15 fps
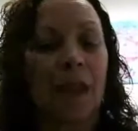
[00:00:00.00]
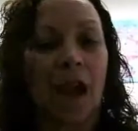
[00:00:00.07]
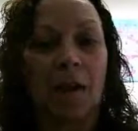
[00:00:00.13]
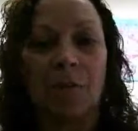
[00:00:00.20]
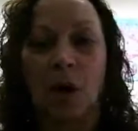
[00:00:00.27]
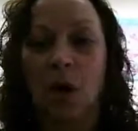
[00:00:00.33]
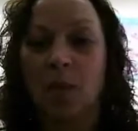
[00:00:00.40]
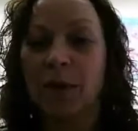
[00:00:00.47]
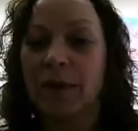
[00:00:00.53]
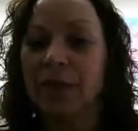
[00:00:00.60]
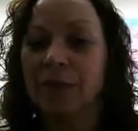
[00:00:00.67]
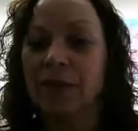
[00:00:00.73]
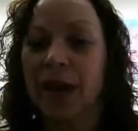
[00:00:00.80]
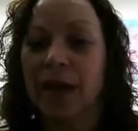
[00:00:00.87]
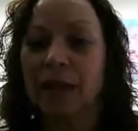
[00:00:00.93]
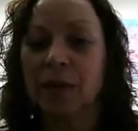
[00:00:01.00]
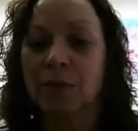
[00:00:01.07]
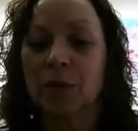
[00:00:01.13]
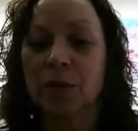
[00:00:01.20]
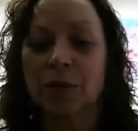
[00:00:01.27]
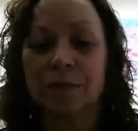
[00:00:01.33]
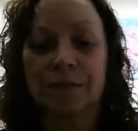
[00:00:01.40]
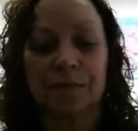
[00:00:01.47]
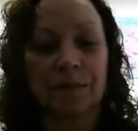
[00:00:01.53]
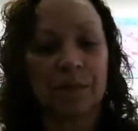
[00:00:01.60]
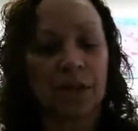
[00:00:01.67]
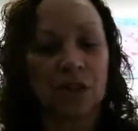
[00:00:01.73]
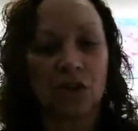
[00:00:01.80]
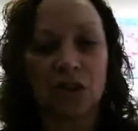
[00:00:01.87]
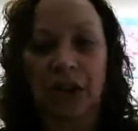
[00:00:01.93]
I'm always available.
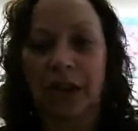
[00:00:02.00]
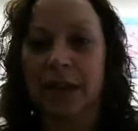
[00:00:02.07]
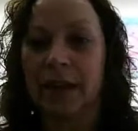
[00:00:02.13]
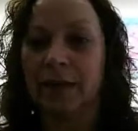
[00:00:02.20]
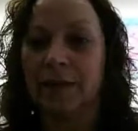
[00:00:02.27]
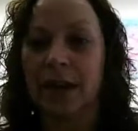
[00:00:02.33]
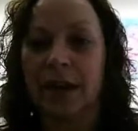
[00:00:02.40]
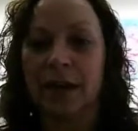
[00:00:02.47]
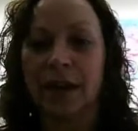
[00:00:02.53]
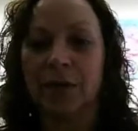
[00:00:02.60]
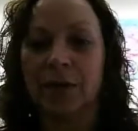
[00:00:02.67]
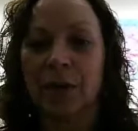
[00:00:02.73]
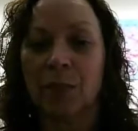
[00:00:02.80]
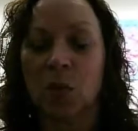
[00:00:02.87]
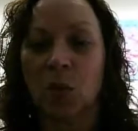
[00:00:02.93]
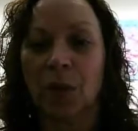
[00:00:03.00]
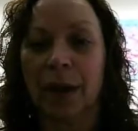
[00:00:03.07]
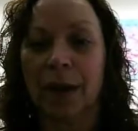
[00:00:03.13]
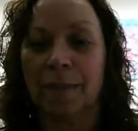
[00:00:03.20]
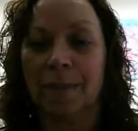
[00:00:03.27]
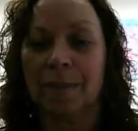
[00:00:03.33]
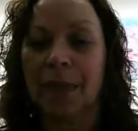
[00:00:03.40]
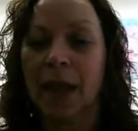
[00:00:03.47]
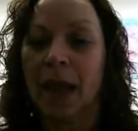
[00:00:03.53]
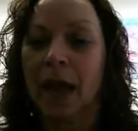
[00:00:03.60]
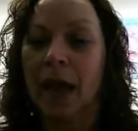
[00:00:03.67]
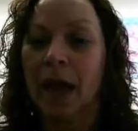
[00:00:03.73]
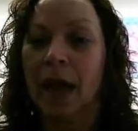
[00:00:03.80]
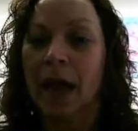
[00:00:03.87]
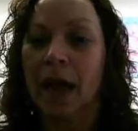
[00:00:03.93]
Check email every morning.
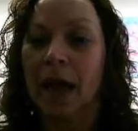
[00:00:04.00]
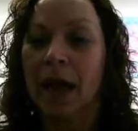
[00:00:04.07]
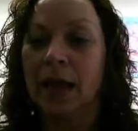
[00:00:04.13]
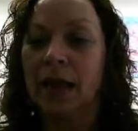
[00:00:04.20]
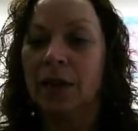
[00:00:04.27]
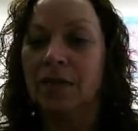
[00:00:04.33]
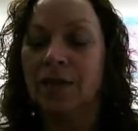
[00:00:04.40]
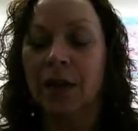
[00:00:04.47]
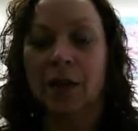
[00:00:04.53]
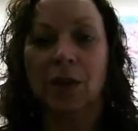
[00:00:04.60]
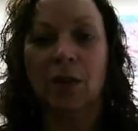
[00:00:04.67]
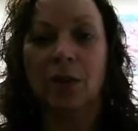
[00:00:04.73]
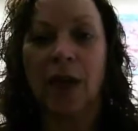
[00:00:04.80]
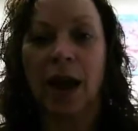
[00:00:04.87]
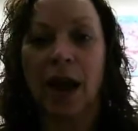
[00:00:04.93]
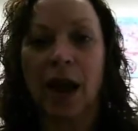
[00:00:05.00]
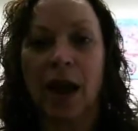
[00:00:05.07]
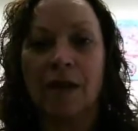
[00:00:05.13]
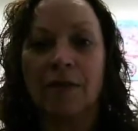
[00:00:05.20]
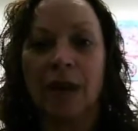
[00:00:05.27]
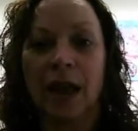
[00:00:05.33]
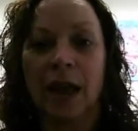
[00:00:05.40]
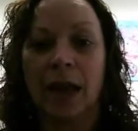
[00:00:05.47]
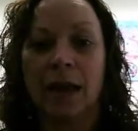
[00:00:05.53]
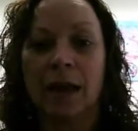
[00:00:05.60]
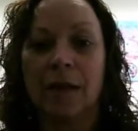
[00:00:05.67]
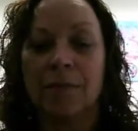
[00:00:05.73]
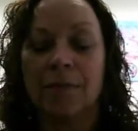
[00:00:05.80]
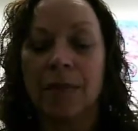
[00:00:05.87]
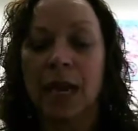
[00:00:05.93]
And if you have an
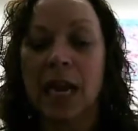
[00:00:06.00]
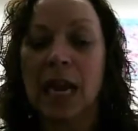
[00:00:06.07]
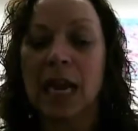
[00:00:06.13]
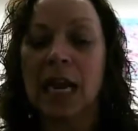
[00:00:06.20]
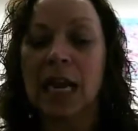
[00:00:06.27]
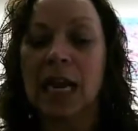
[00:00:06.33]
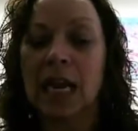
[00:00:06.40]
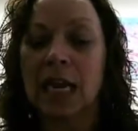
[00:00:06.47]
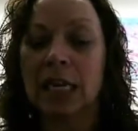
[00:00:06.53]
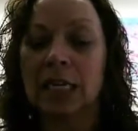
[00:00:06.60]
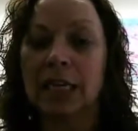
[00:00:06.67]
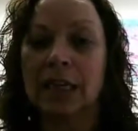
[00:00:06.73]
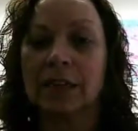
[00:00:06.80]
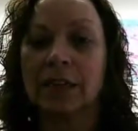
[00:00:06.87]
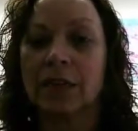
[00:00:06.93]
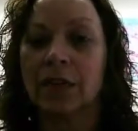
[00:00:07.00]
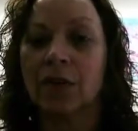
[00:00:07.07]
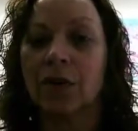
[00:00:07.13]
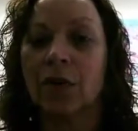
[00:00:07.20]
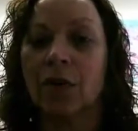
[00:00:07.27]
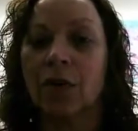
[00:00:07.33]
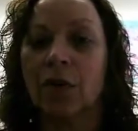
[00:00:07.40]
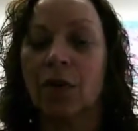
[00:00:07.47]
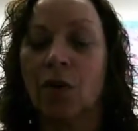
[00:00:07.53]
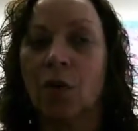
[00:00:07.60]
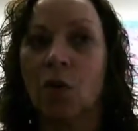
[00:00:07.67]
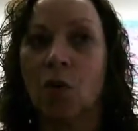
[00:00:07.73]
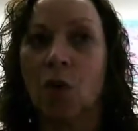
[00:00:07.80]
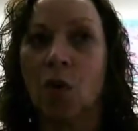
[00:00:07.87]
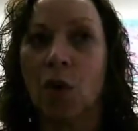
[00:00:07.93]
immediate concern
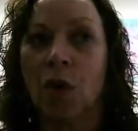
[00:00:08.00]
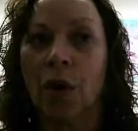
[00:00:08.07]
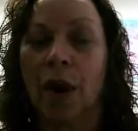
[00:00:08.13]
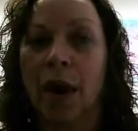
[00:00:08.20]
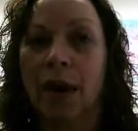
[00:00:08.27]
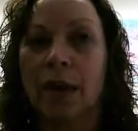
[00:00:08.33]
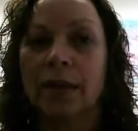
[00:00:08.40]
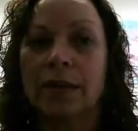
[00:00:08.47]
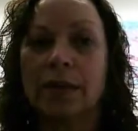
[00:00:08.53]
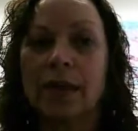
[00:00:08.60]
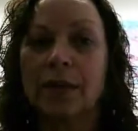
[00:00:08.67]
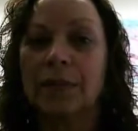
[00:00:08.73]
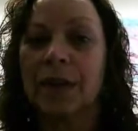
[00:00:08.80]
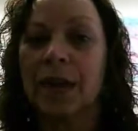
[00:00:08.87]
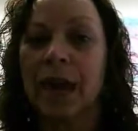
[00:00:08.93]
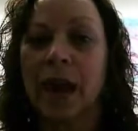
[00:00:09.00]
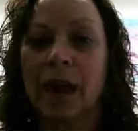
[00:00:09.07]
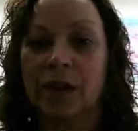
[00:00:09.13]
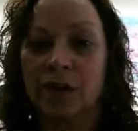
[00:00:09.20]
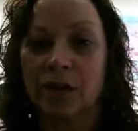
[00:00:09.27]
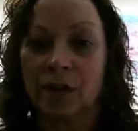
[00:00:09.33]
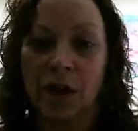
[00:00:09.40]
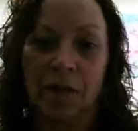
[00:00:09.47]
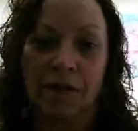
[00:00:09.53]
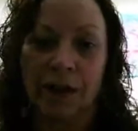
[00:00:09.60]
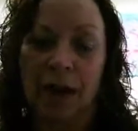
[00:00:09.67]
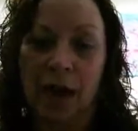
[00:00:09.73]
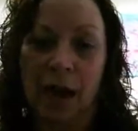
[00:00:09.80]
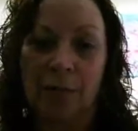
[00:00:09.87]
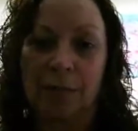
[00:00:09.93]
or something
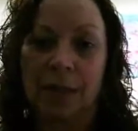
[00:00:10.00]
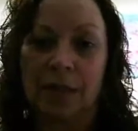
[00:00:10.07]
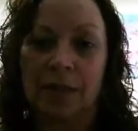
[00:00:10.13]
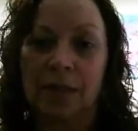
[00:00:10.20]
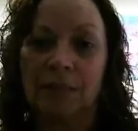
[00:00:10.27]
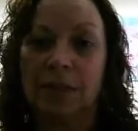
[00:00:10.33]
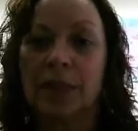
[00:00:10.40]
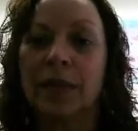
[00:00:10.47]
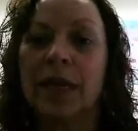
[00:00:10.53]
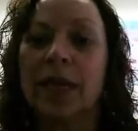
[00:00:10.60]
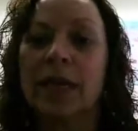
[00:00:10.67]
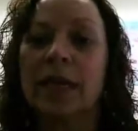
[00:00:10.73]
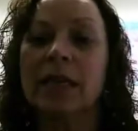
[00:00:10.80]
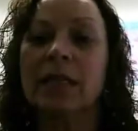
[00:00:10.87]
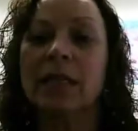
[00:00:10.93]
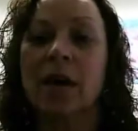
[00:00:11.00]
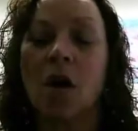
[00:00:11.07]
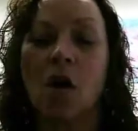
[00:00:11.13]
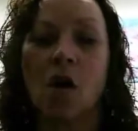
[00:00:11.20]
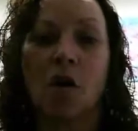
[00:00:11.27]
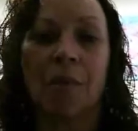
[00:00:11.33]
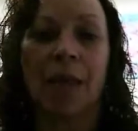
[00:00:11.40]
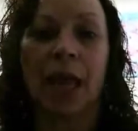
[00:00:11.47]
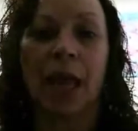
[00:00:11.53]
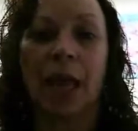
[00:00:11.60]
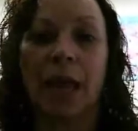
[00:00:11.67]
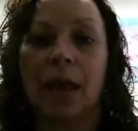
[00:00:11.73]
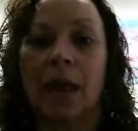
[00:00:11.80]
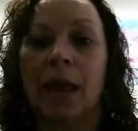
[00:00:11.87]
catastrophic happens, please call me